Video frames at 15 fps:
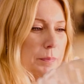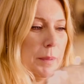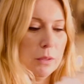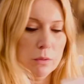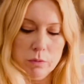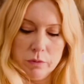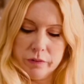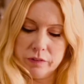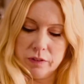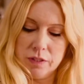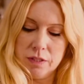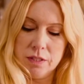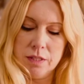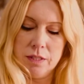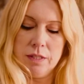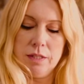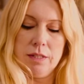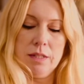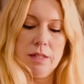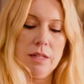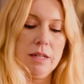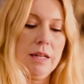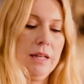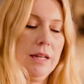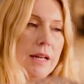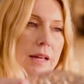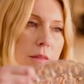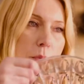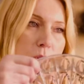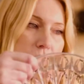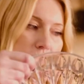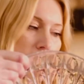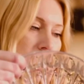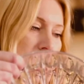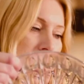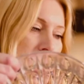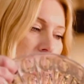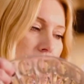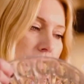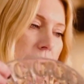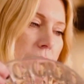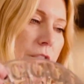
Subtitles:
bowls at the British Heart Foundation